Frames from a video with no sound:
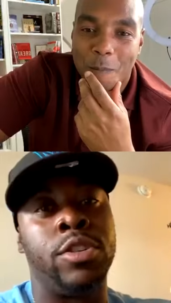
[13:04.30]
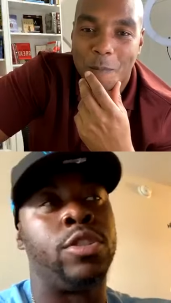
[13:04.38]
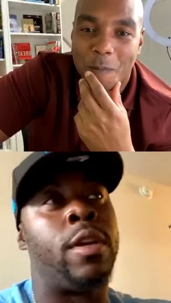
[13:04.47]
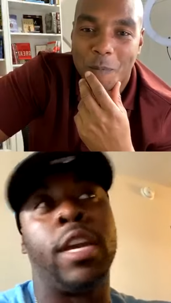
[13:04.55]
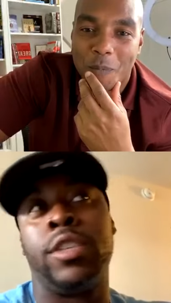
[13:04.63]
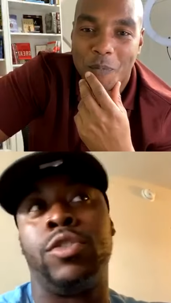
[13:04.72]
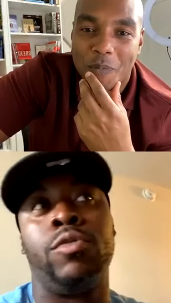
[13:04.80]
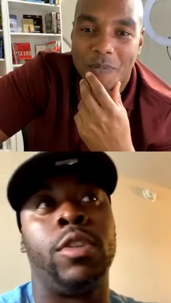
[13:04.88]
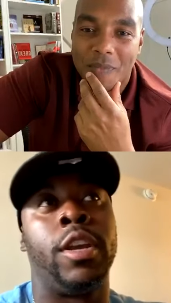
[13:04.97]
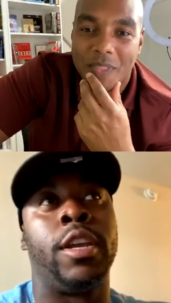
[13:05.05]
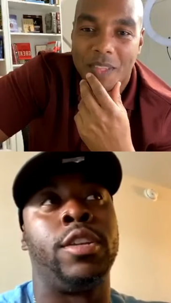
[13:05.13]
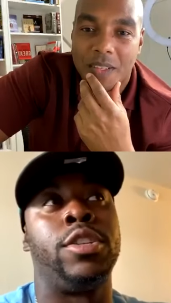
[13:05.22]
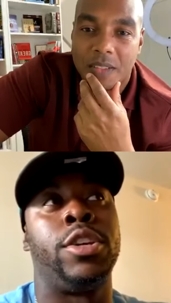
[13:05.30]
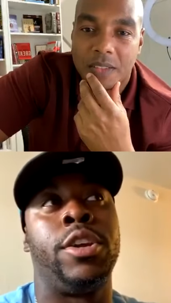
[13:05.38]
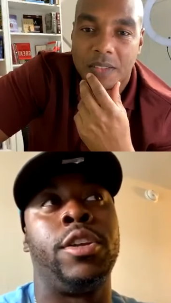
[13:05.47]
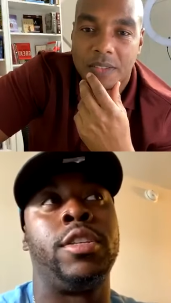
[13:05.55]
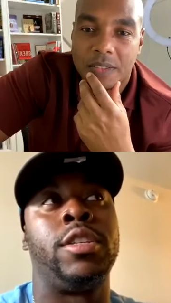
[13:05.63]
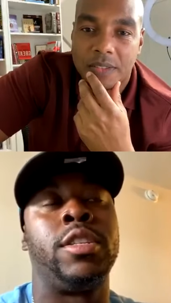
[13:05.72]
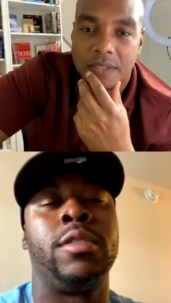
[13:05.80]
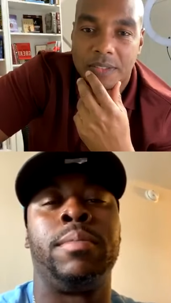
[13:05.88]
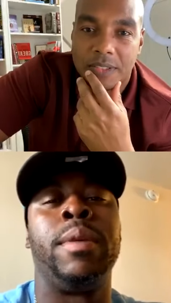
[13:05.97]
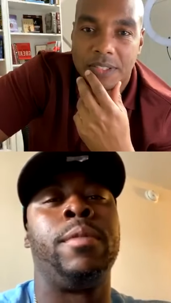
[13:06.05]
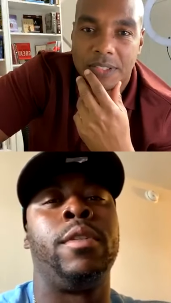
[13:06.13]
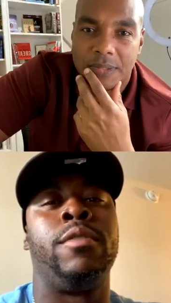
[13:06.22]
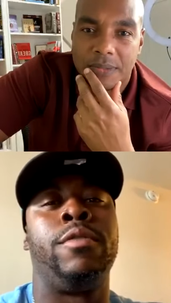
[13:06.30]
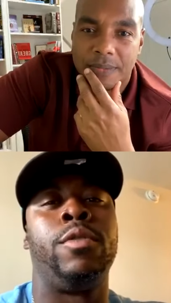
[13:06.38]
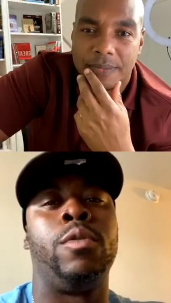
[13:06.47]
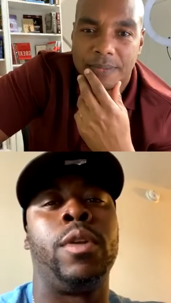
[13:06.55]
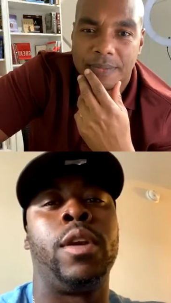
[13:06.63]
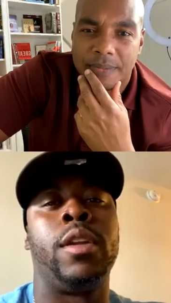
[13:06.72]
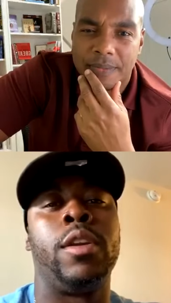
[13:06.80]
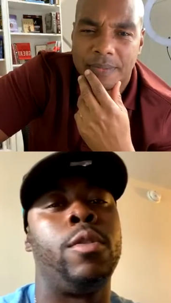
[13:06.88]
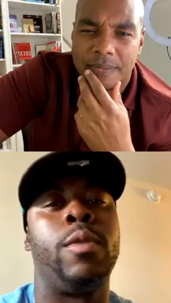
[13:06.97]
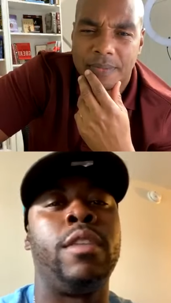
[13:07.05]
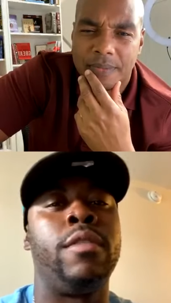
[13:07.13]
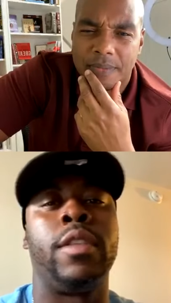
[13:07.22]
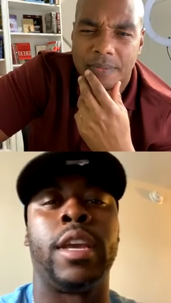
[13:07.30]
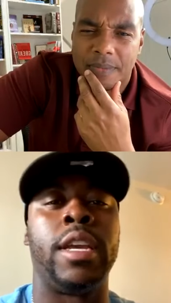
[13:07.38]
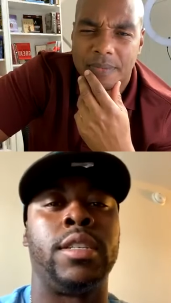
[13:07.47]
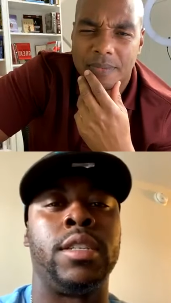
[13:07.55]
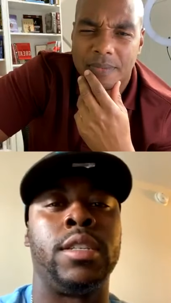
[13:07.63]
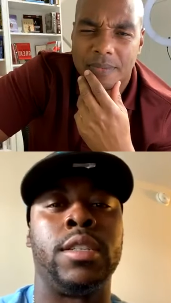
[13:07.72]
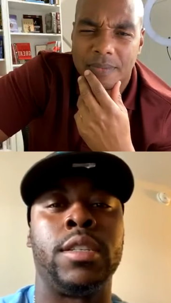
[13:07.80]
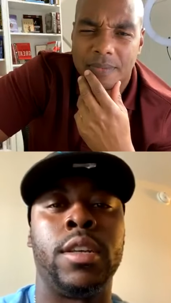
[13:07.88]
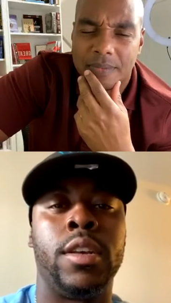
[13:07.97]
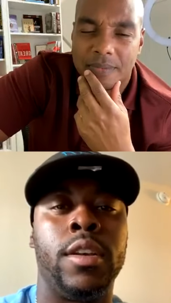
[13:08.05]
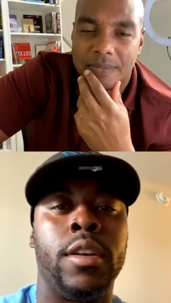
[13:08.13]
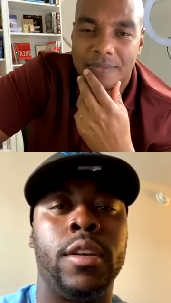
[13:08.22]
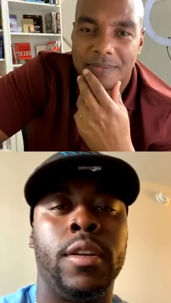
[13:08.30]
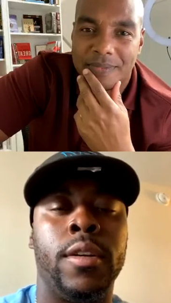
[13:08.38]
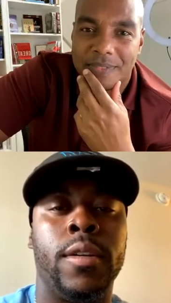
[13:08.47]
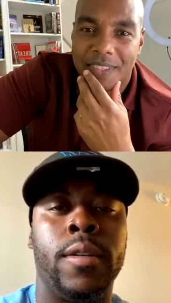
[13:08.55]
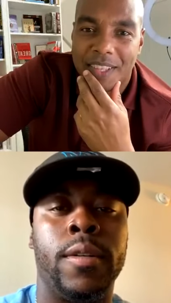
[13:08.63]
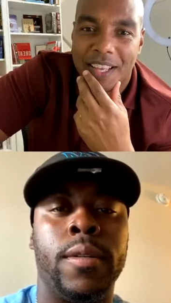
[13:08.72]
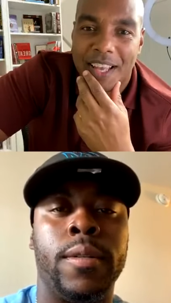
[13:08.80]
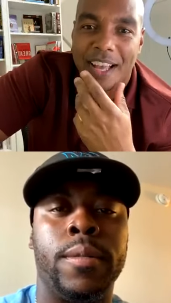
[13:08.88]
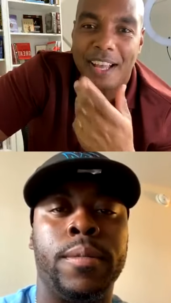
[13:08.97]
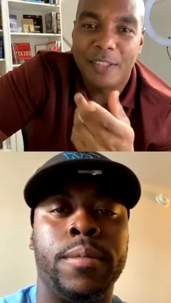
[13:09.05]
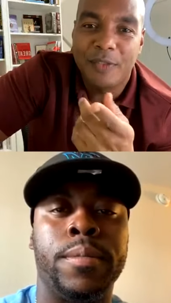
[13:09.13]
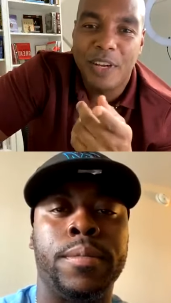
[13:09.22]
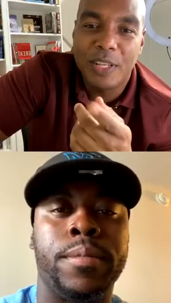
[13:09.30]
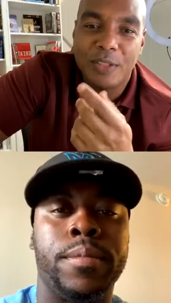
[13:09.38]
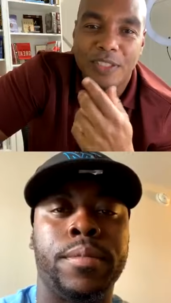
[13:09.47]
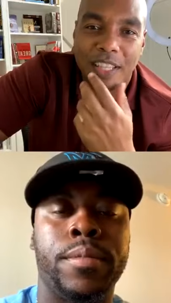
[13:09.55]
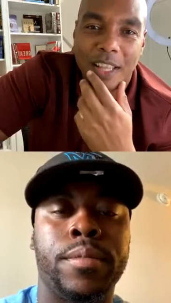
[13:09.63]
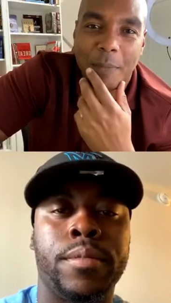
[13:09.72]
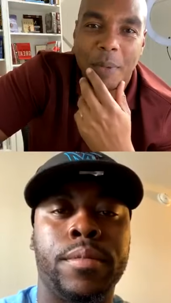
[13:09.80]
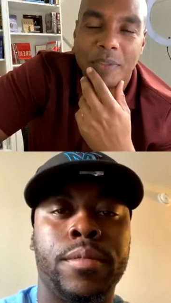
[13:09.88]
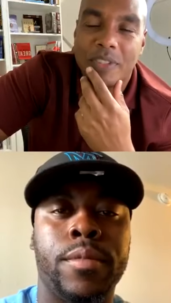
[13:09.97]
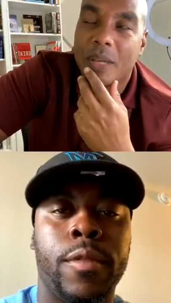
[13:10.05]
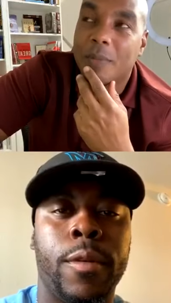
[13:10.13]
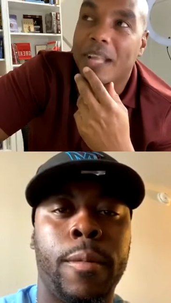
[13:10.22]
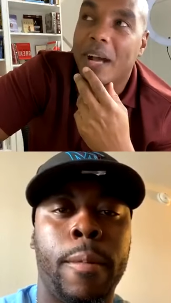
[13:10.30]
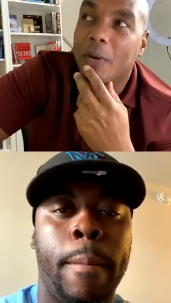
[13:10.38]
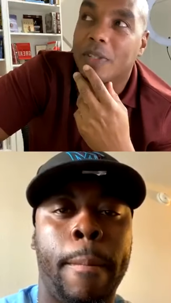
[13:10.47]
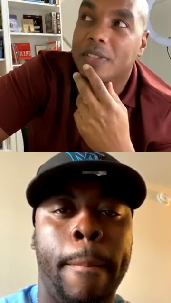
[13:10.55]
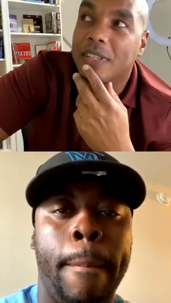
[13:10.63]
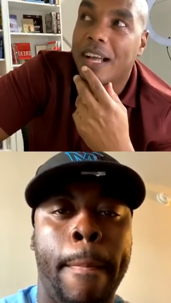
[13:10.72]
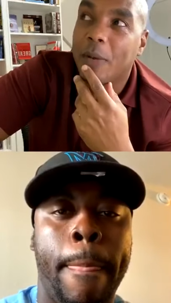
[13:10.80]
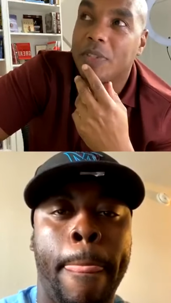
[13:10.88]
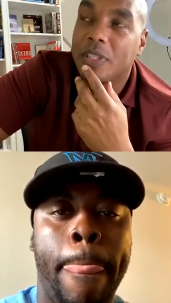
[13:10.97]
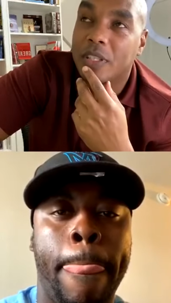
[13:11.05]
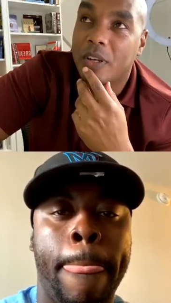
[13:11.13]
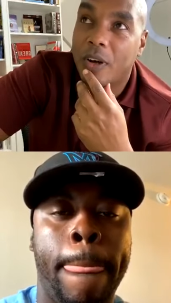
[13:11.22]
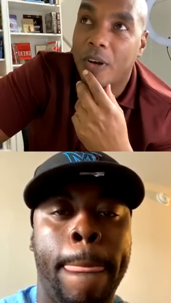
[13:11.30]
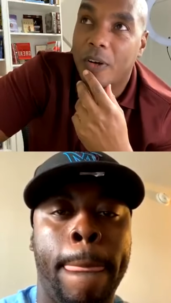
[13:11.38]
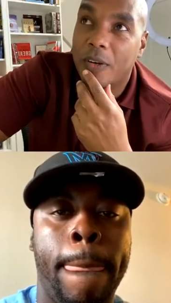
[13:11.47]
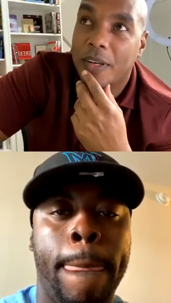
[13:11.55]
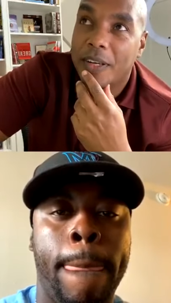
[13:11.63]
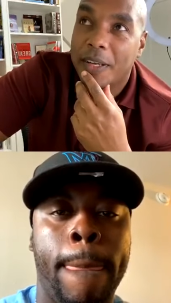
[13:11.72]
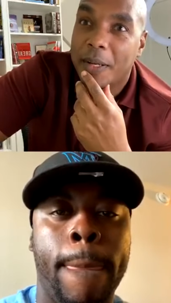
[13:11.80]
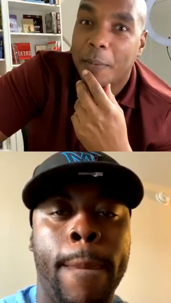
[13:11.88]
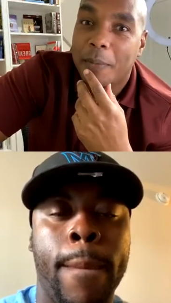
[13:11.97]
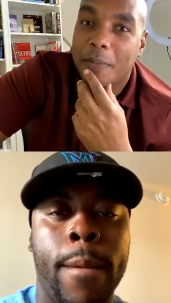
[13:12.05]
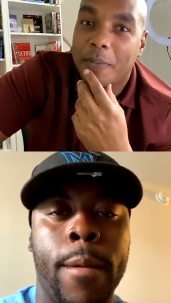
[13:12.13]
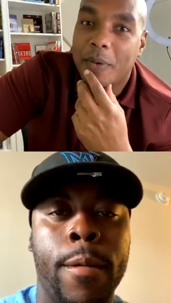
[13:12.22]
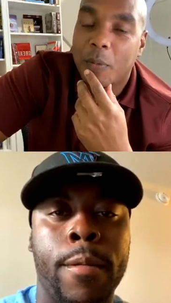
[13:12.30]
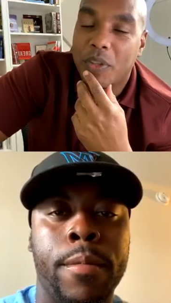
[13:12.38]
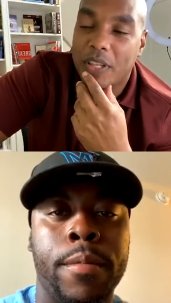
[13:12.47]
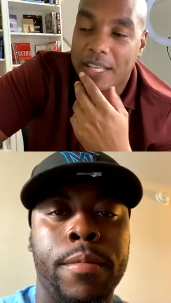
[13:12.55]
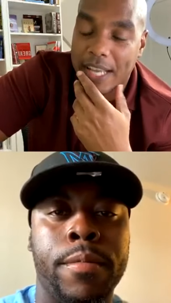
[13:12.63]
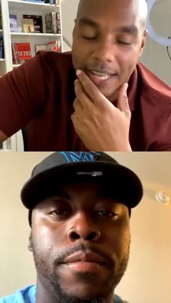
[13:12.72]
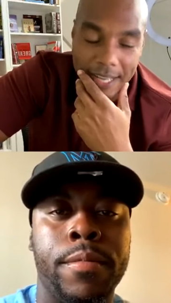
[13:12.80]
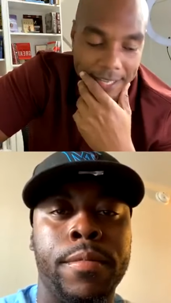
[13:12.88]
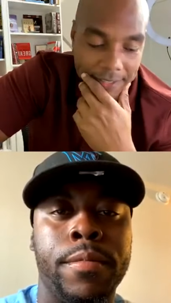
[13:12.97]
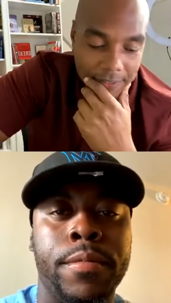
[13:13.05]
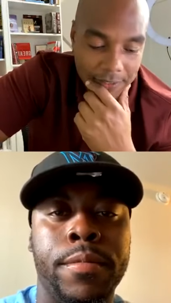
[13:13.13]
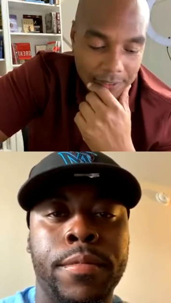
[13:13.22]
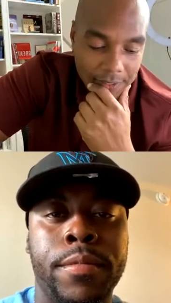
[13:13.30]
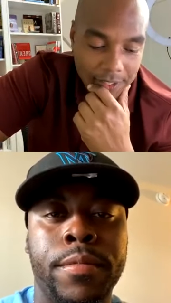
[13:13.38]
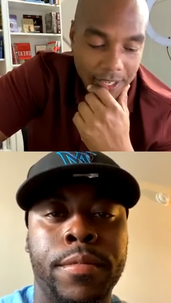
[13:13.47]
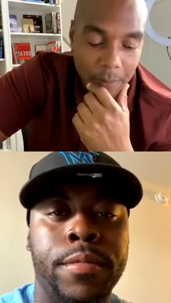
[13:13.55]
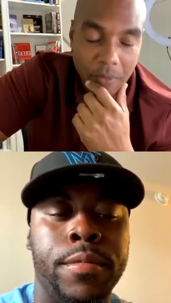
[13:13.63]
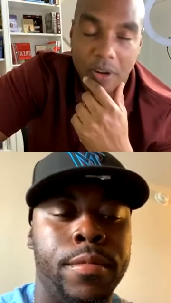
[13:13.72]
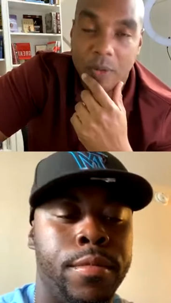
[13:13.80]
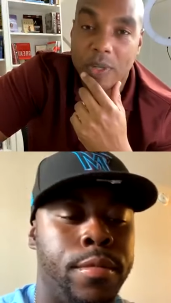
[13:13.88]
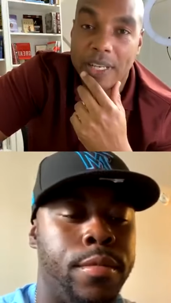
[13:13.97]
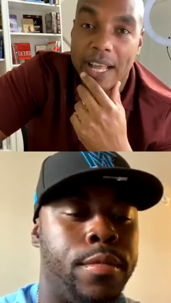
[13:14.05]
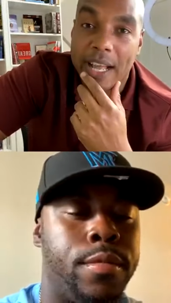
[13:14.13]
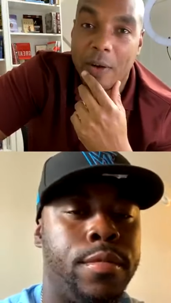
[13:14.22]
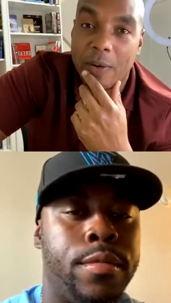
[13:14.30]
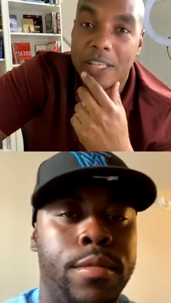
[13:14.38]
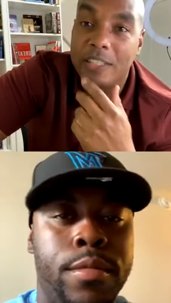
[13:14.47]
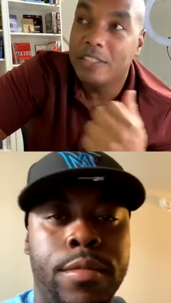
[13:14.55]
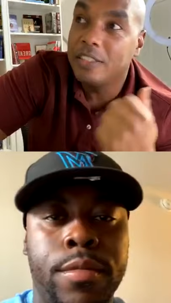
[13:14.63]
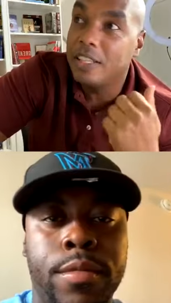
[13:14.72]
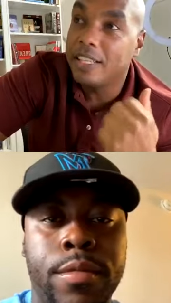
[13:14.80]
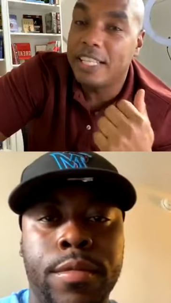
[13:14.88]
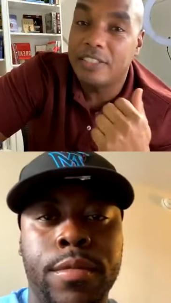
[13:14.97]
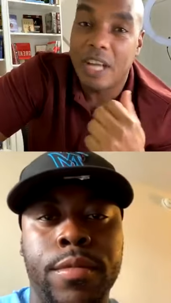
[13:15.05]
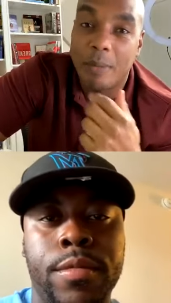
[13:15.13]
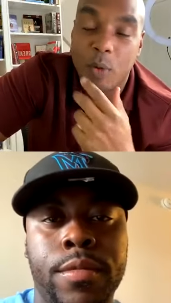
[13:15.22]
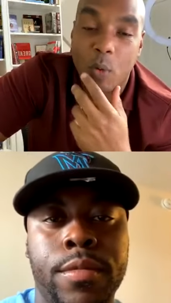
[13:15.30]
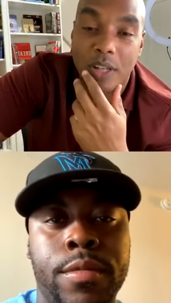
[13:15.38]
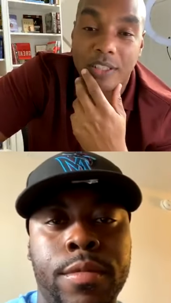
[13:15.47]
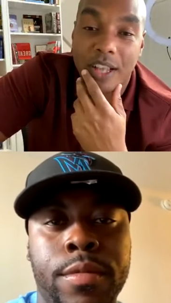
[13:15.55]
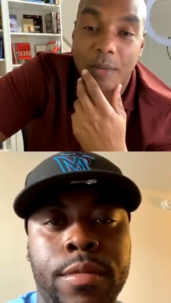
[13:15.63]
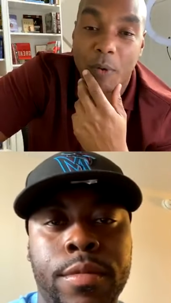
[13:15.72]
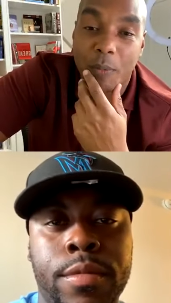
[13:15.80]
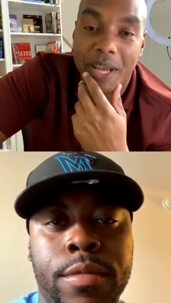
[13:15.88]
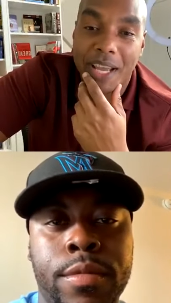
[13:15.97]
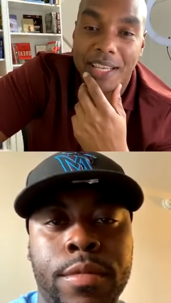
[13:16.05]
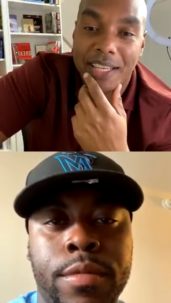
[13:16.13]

Speaker 1: I guess you want to get
Speaker 2: a security system. People are going to feel weird or whatever the case is. It's funny you said that people skipping hours. I was on a call with a guy that I'm partnering with now. He's looking at job in Guantanamo Bay,